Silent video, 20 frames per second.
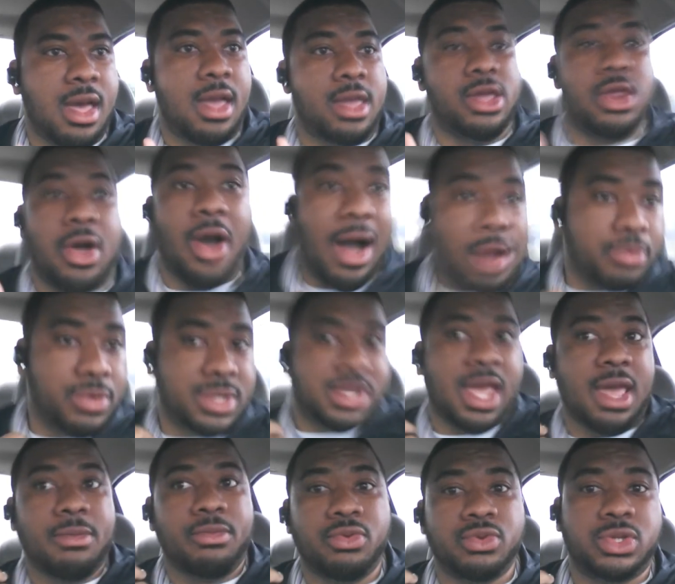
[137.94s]
You know, I was
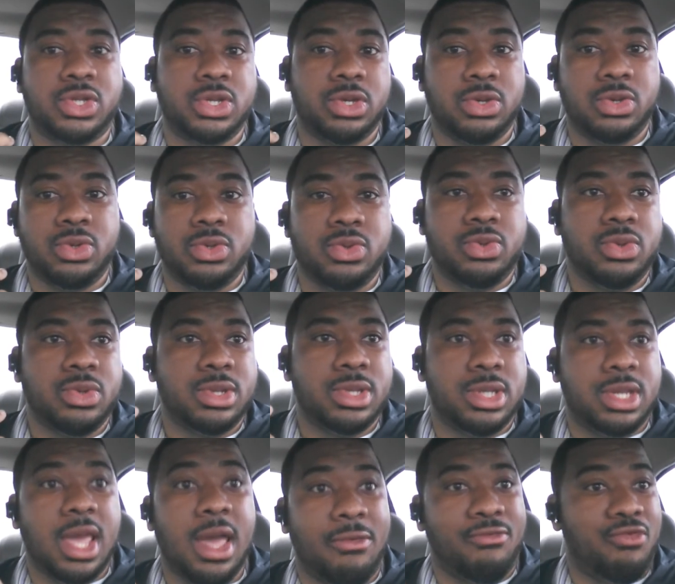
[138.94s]
able to
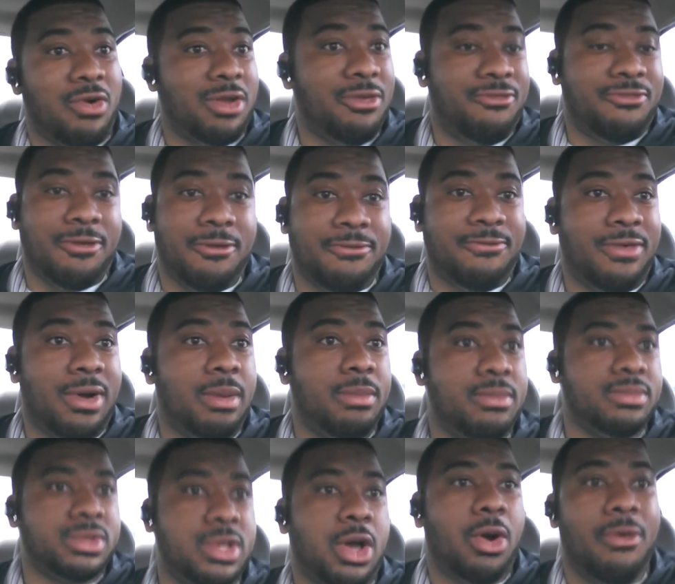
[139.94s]
yeah run from,
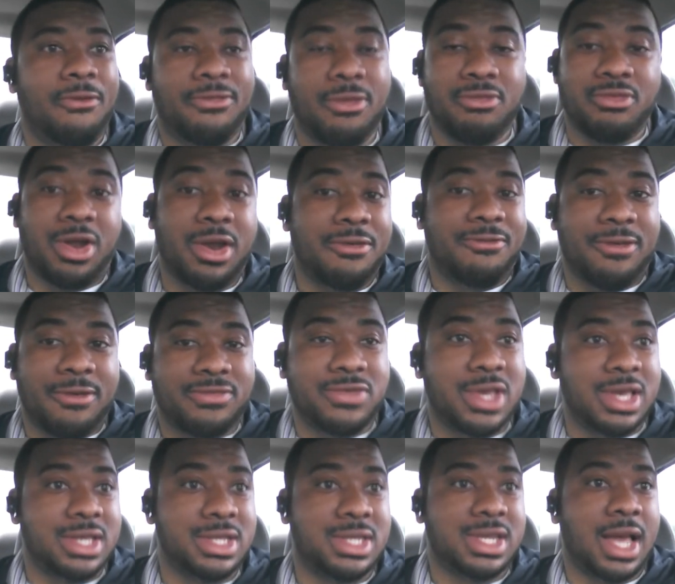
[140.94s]
from go from running
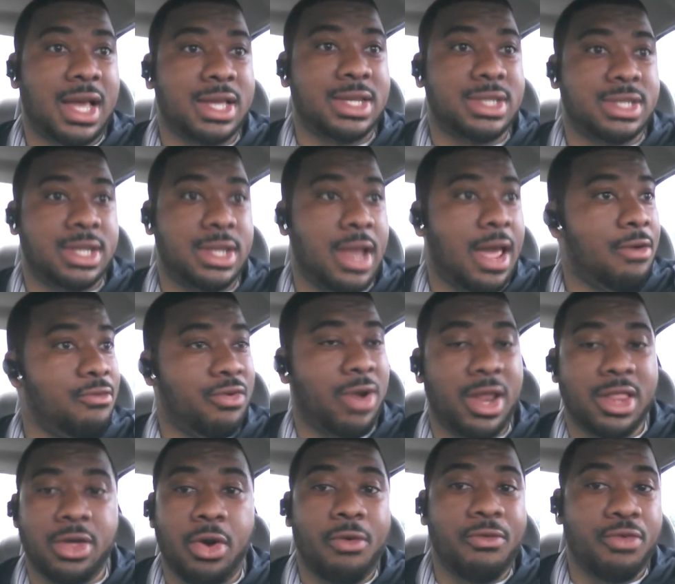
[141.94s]
15 seconds to now
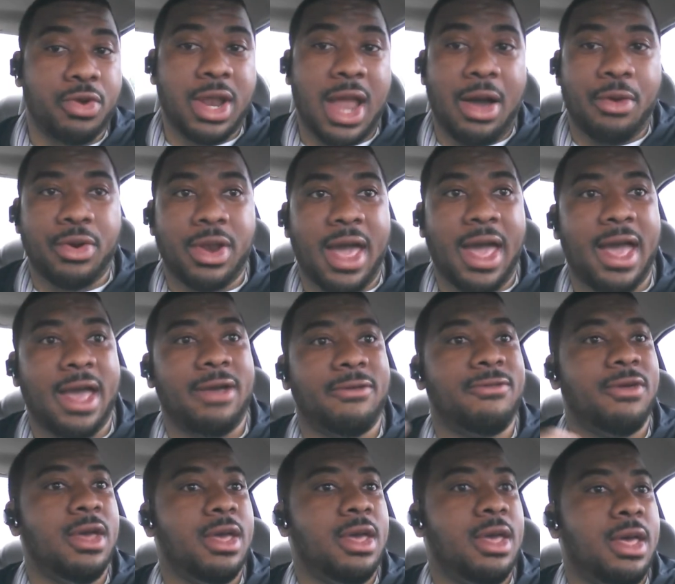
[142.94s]
running over an hour and a half.
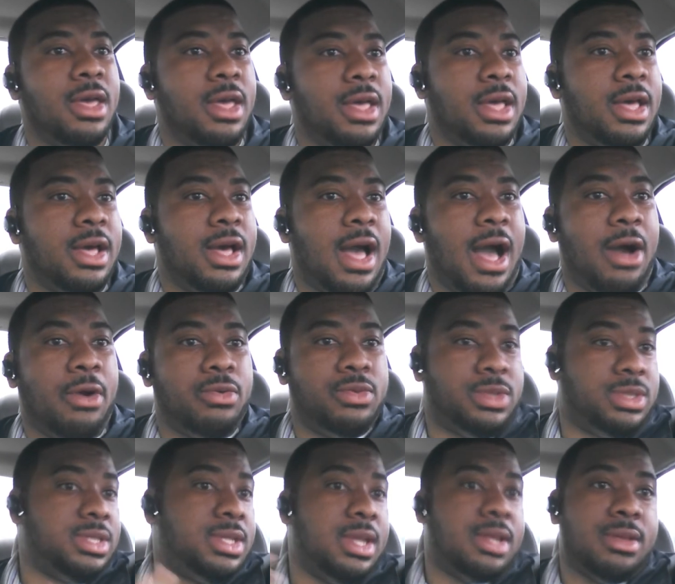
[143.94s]
I
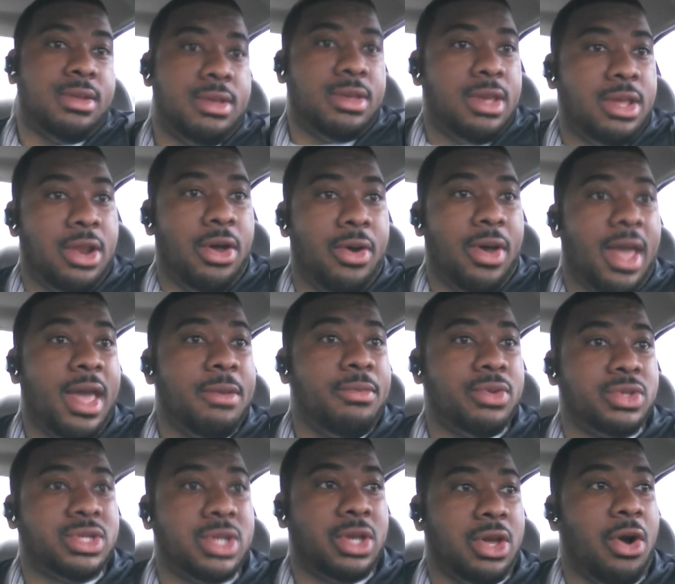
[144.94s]
was you know
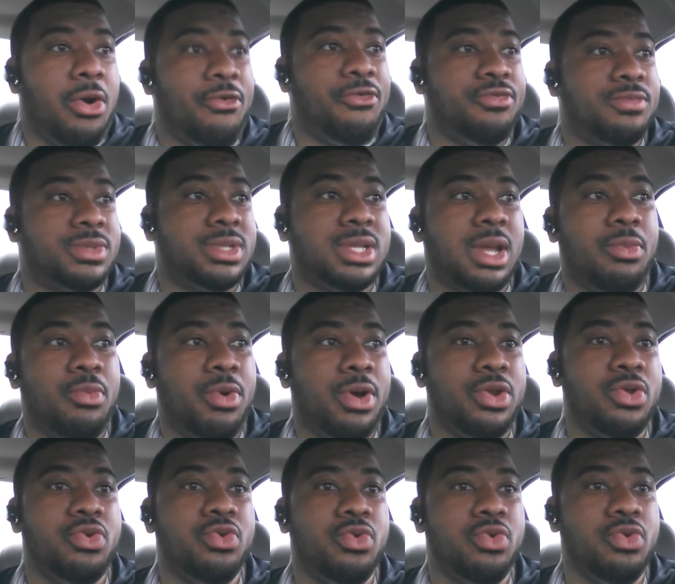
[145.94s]
able to go from
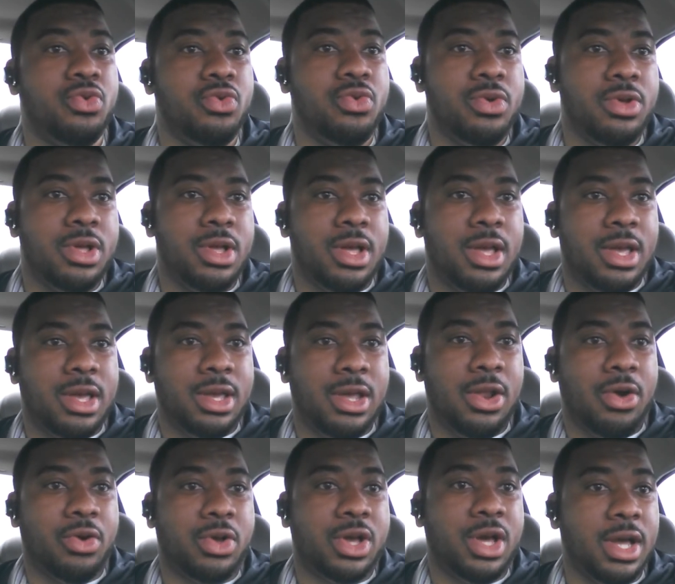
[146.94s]
someone who you
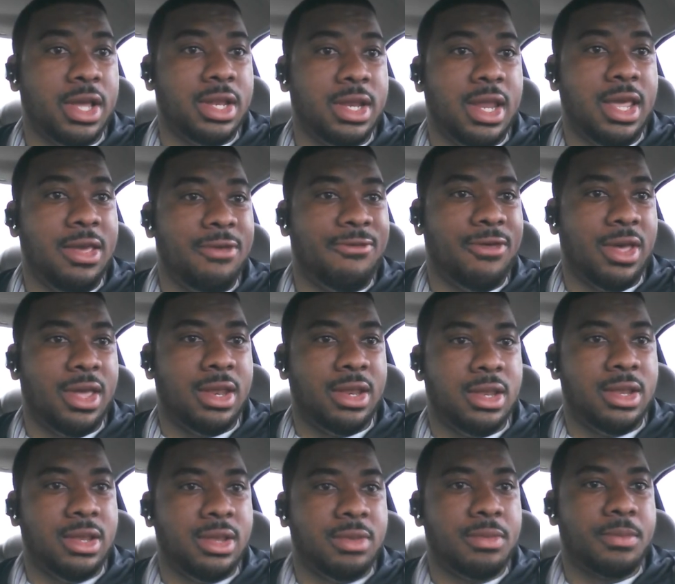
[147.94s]
know couldn't even